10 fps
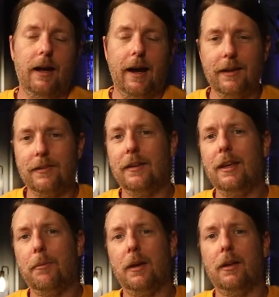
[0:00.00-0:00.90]
I could
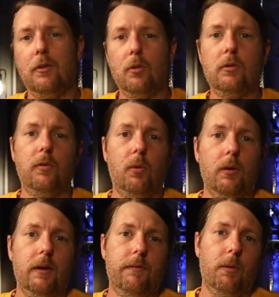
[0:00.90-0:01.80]
see it being
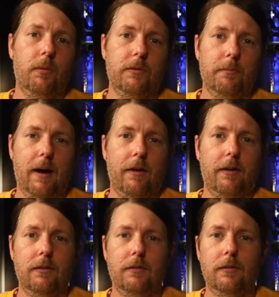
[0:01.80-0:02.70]
useful if it was
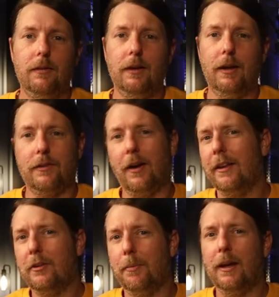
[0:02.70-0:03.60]
mounted in a
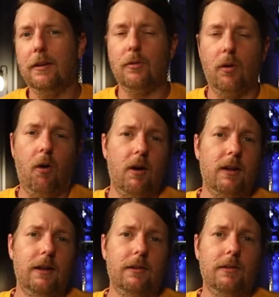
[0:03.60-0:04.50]
tight space or hard
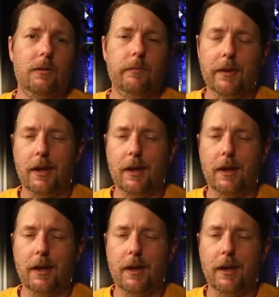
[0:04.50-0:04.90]
to get to,